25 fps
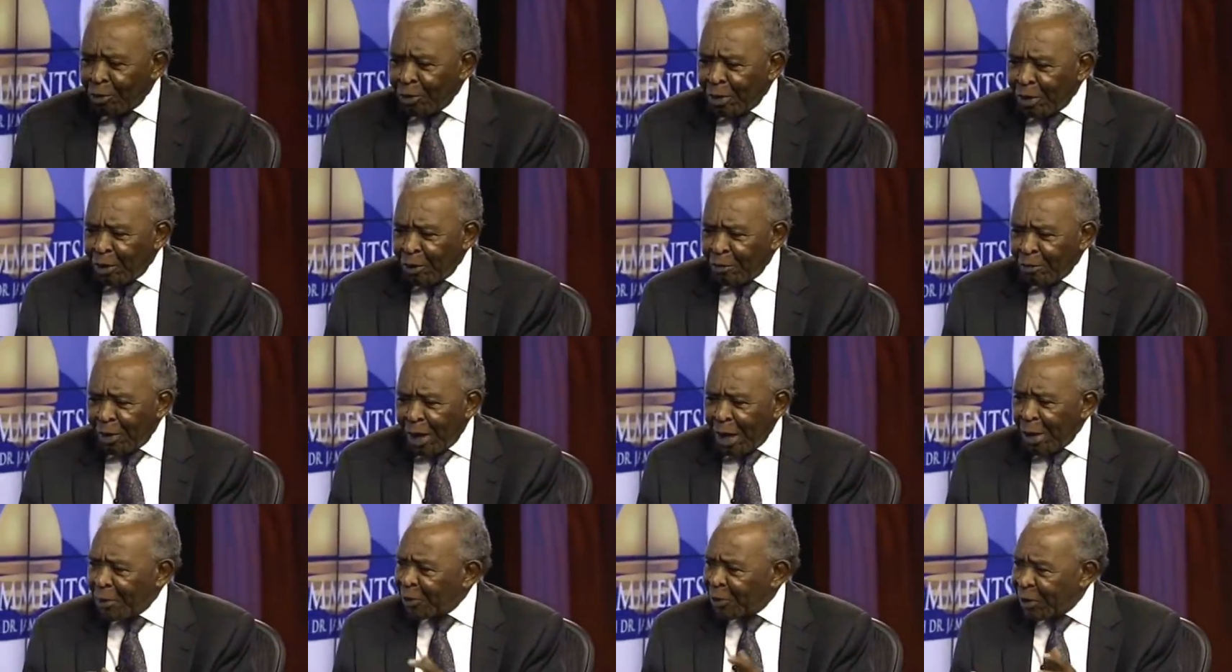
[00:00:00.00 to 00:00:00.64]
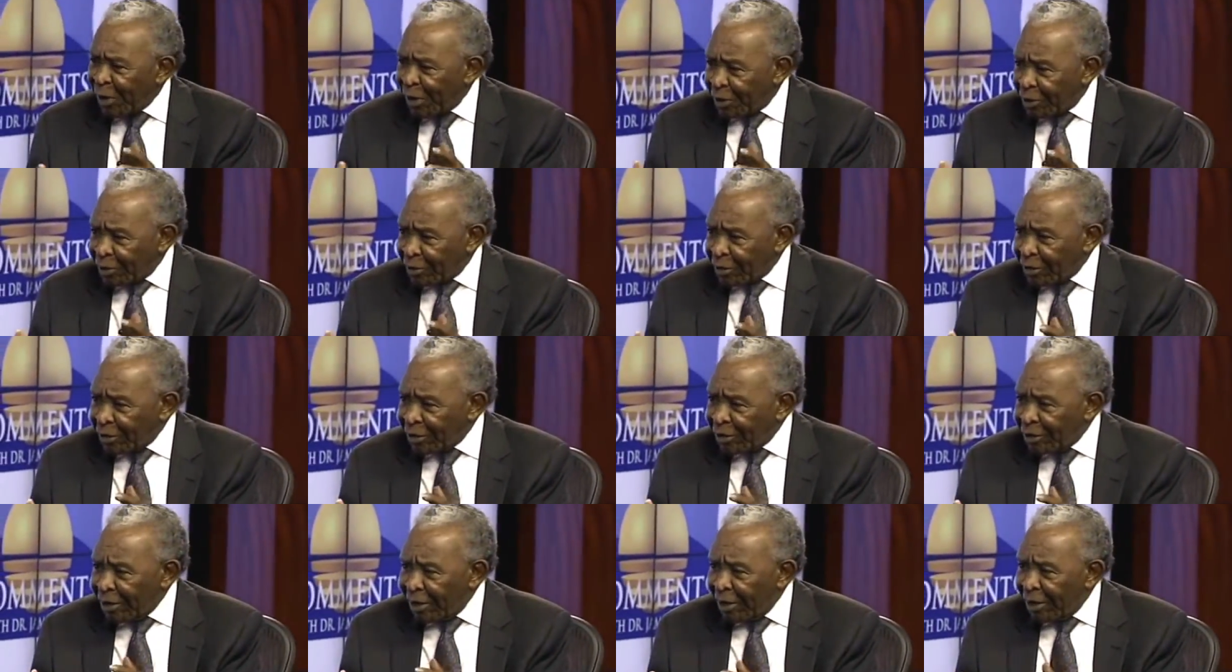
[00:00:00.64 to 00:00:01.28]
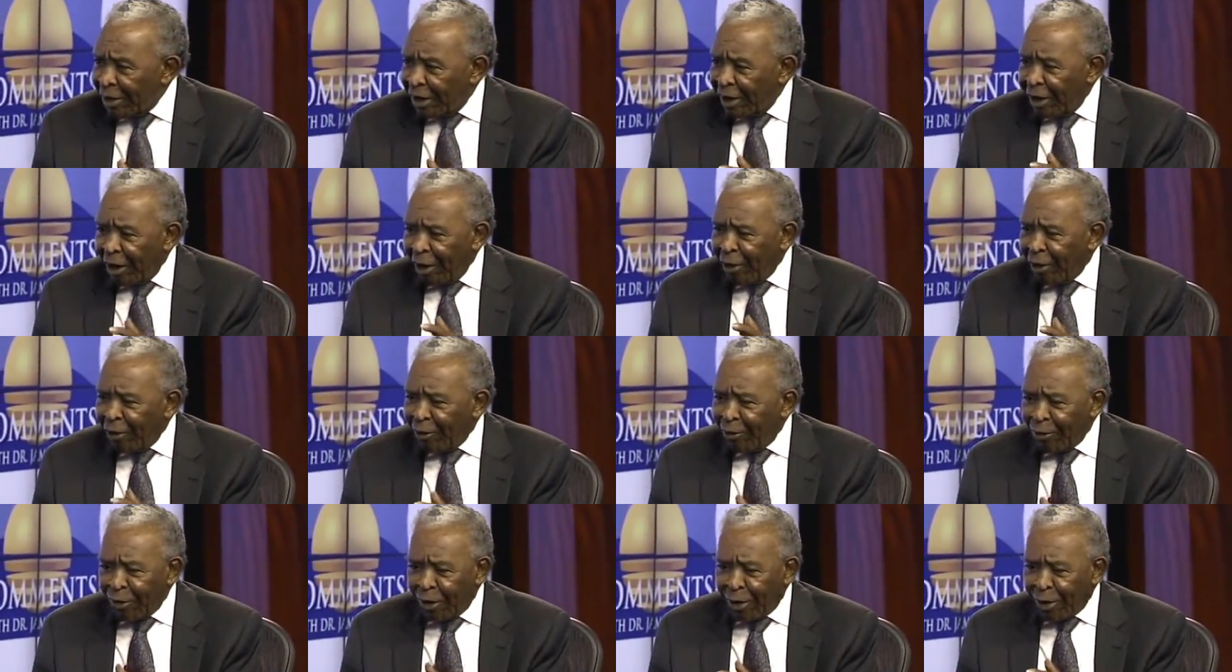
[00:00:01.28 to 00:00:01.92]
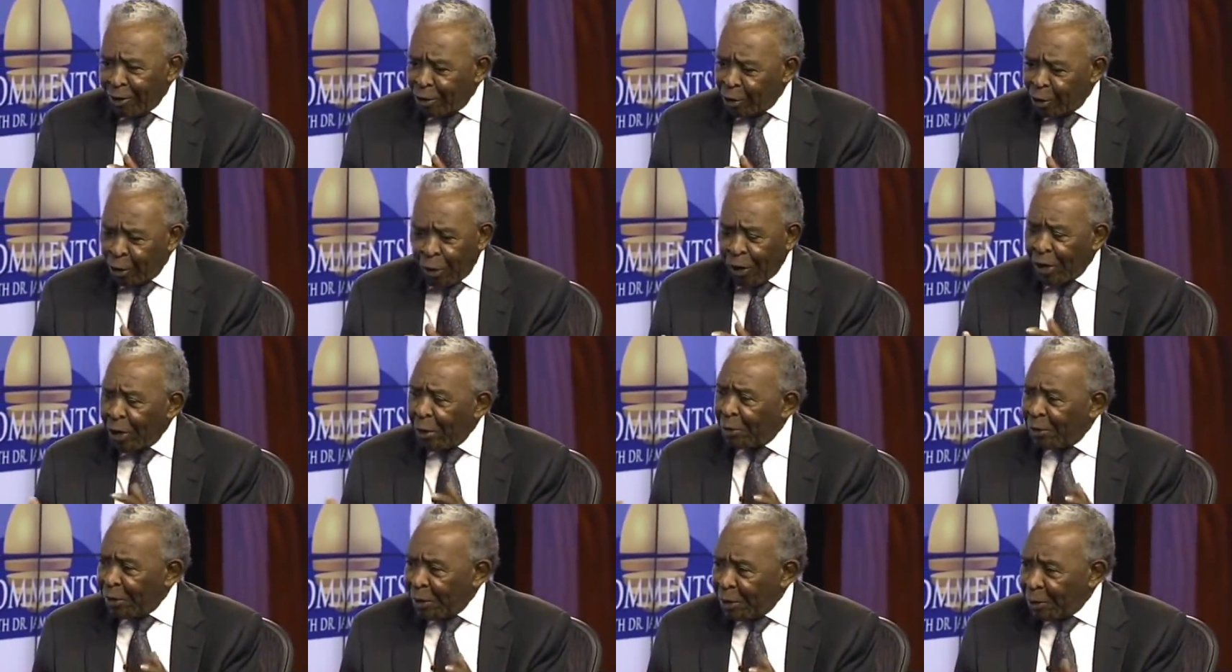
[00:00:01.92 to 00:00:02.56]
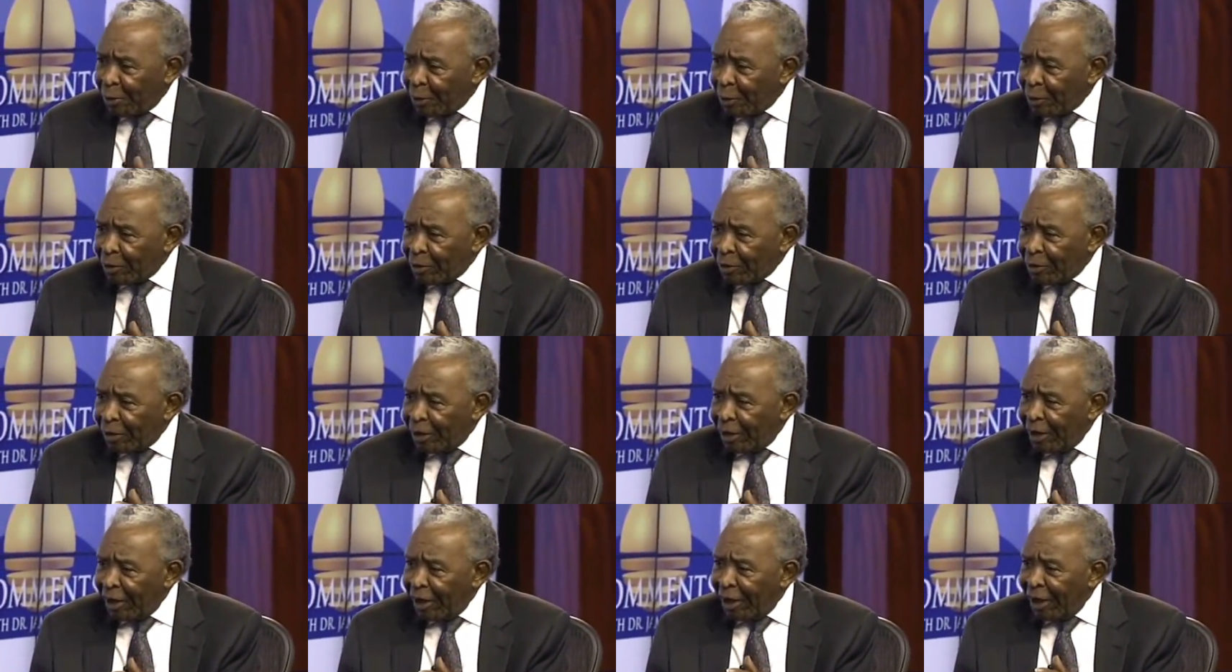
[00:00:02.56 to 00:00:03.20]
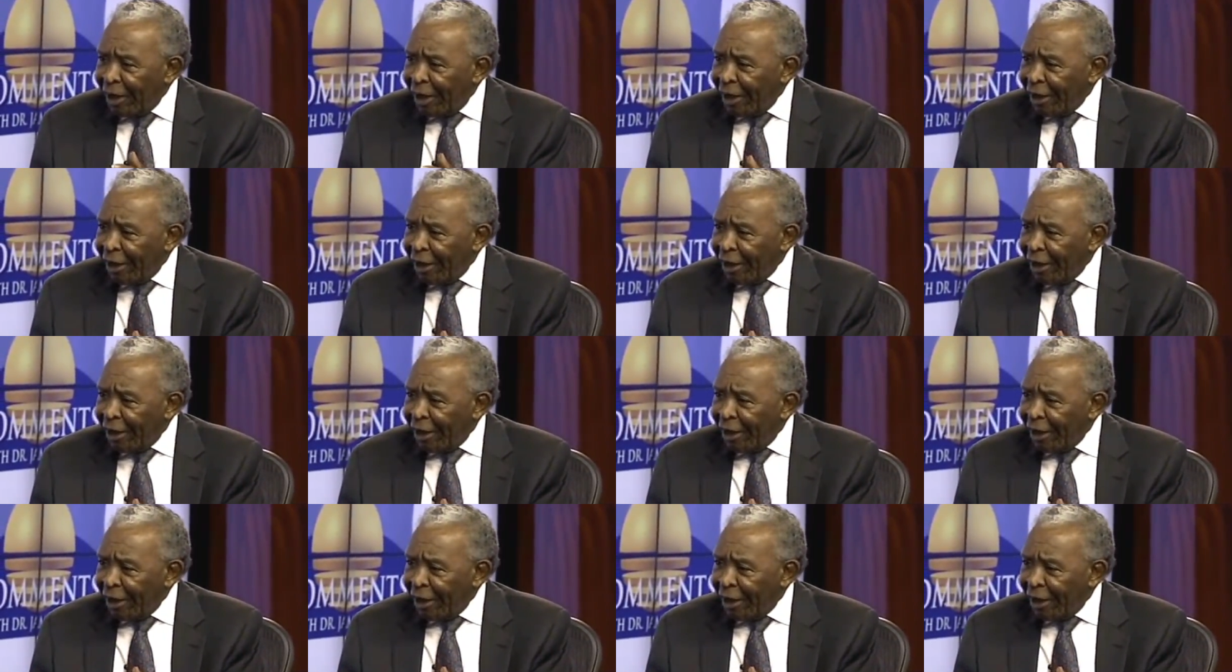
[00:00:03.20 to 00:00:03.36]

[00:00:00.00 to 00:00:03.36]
uh, hypothetically, yes. of uh, 20 people, yes.